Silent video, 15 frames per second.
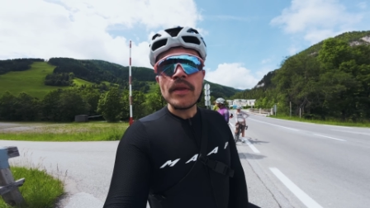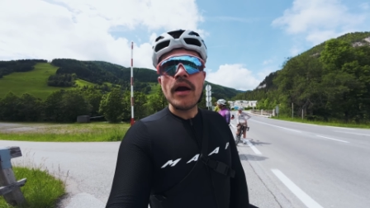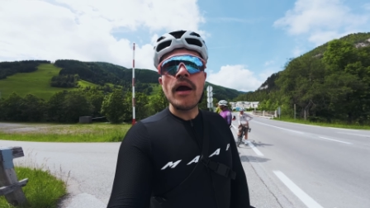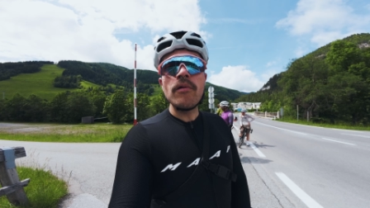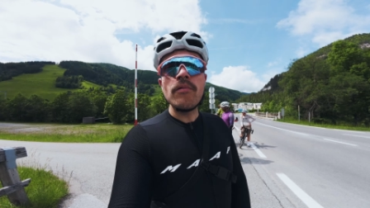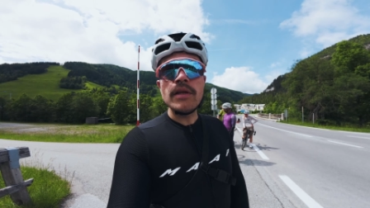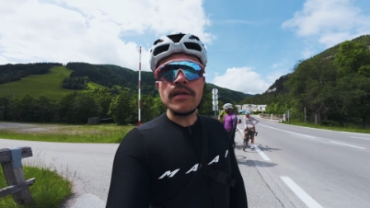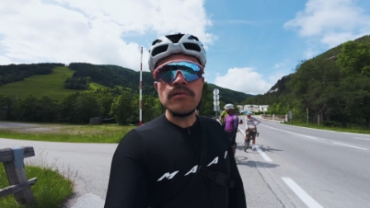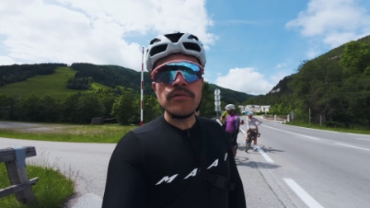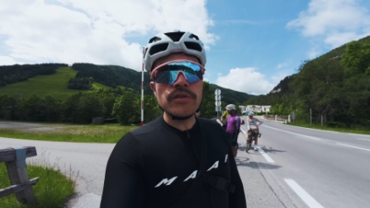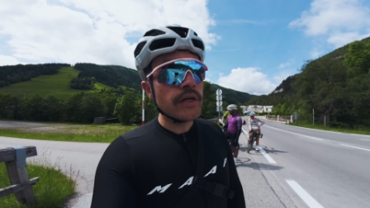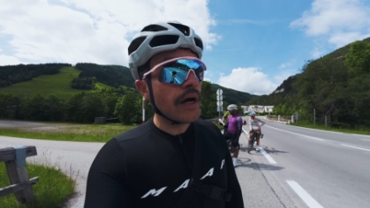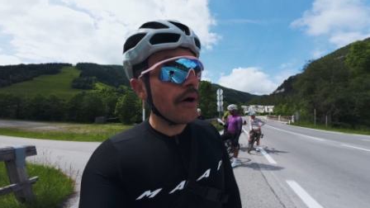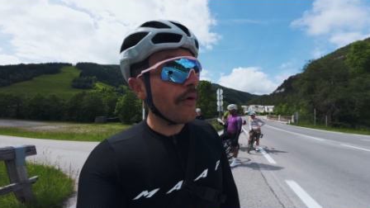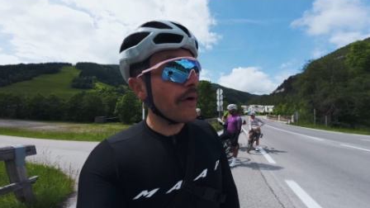I would like to
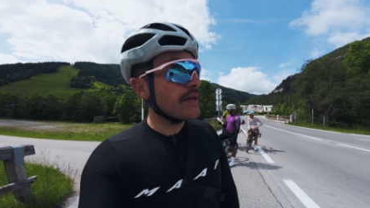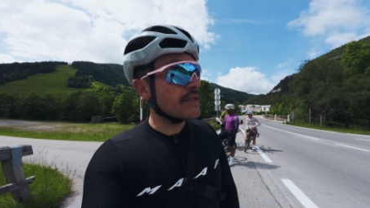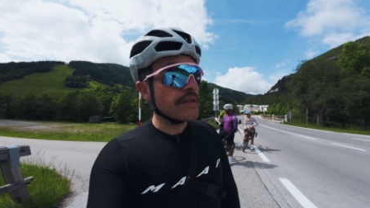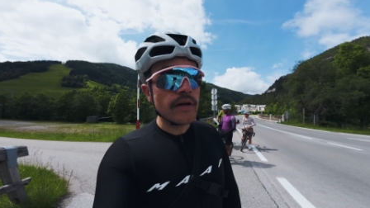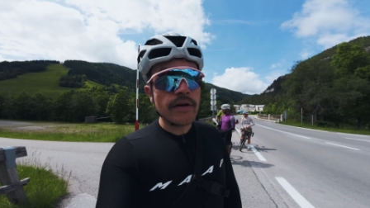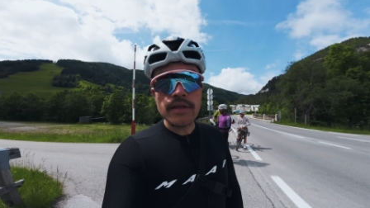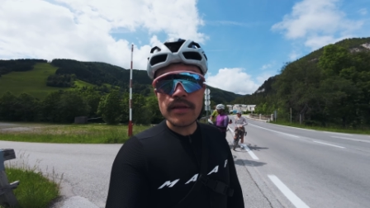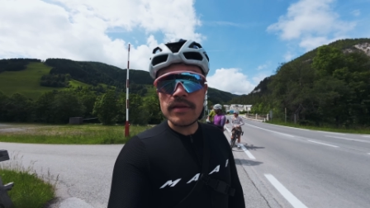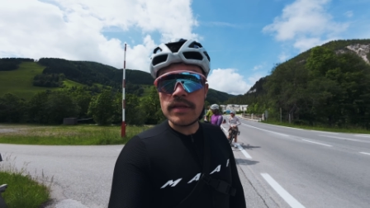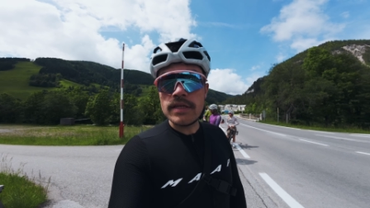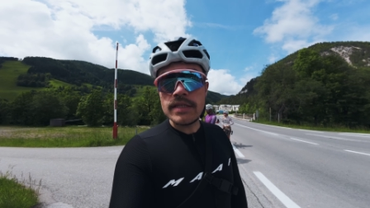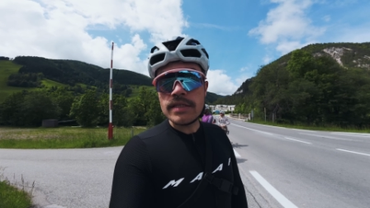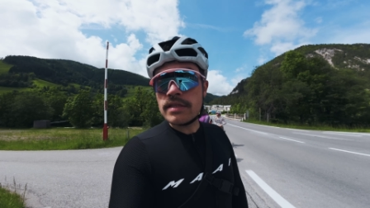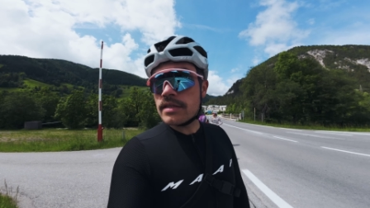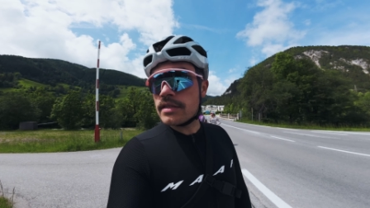share how I started
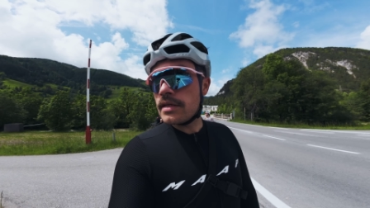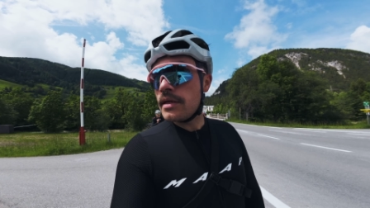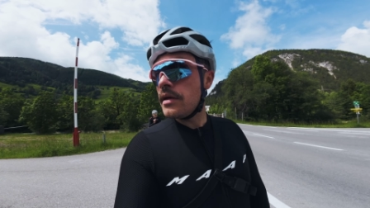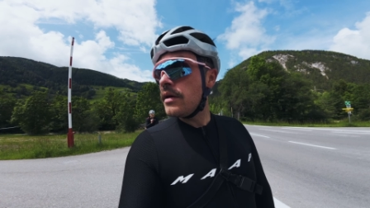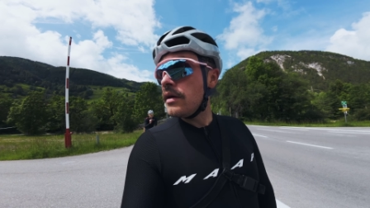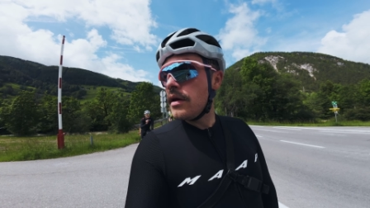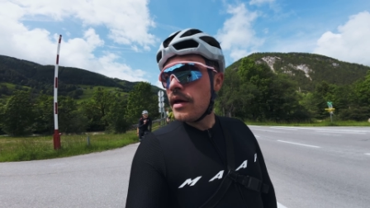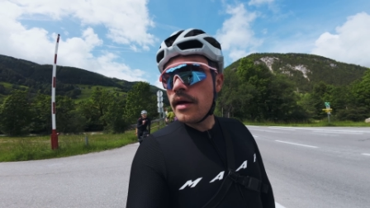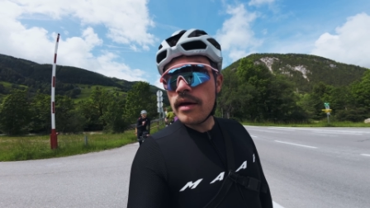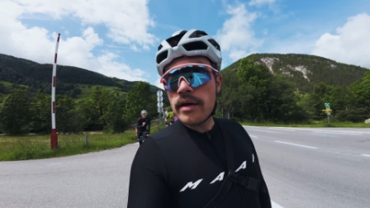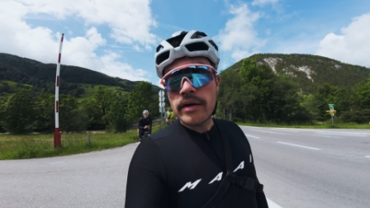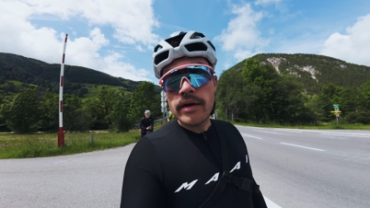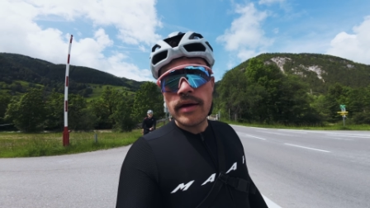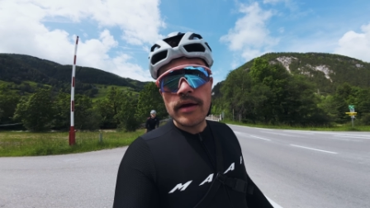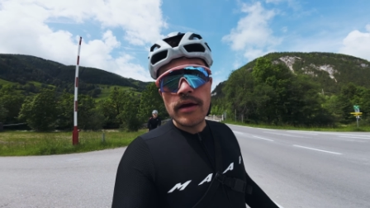this
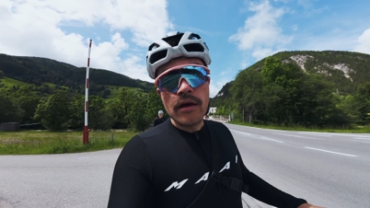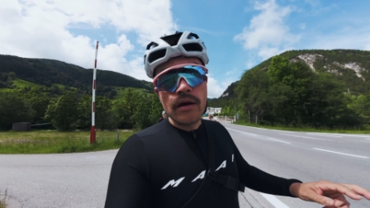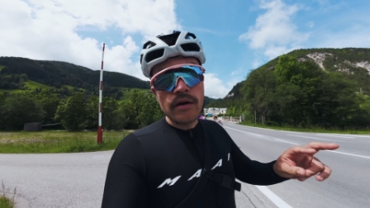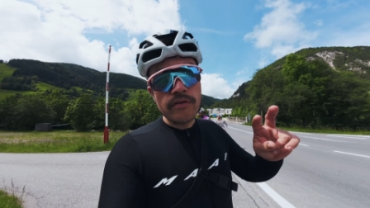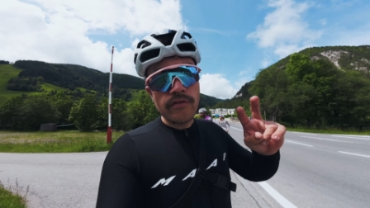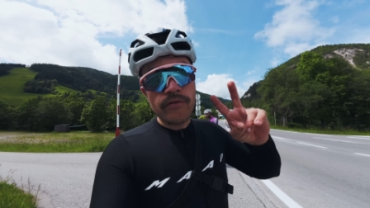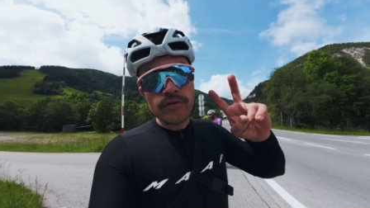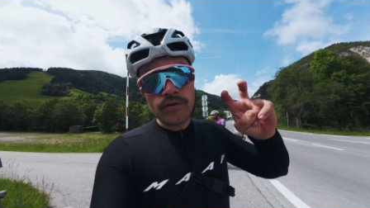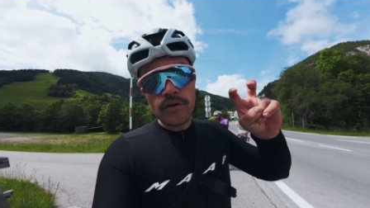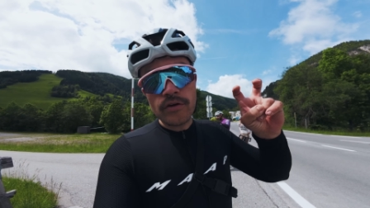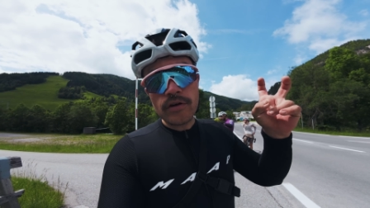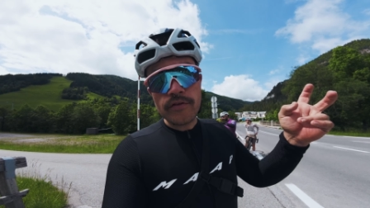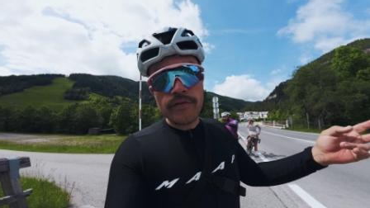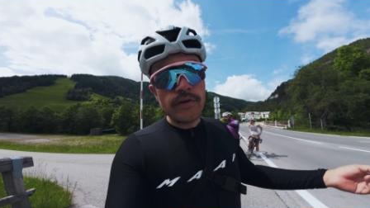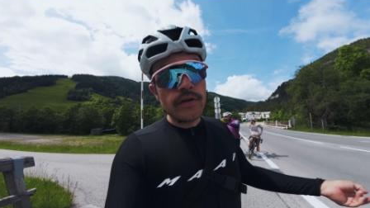uh,
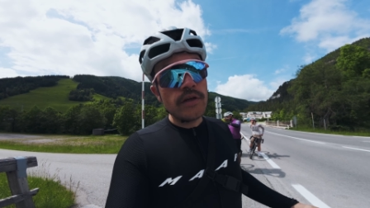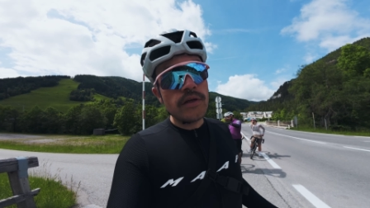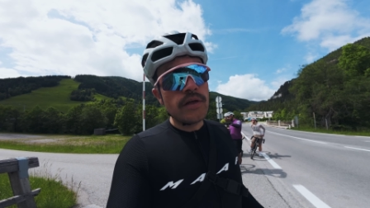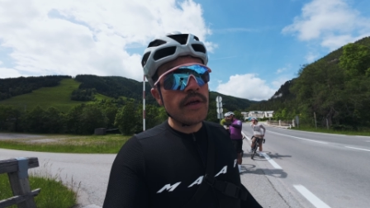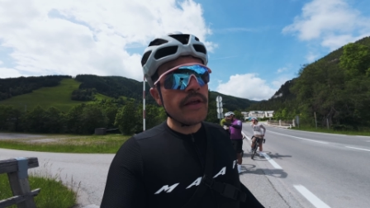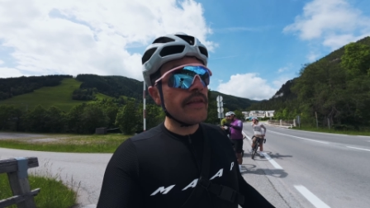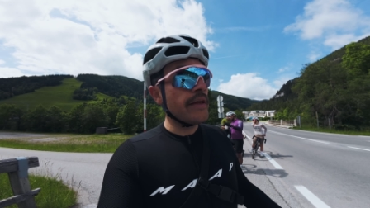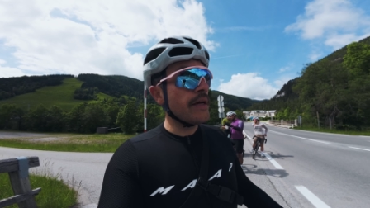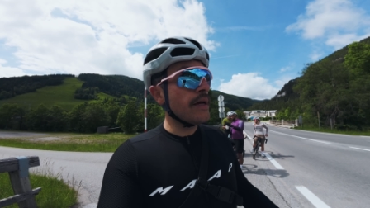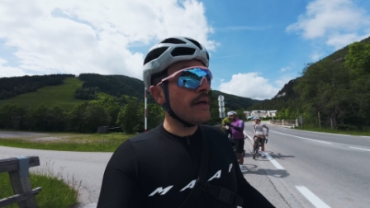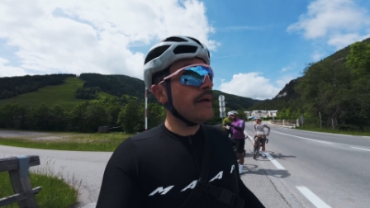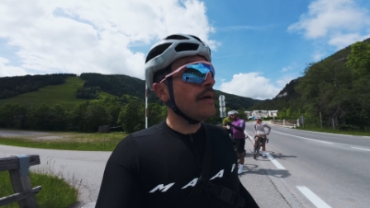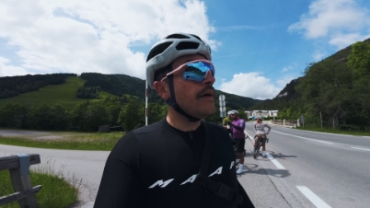photography thing.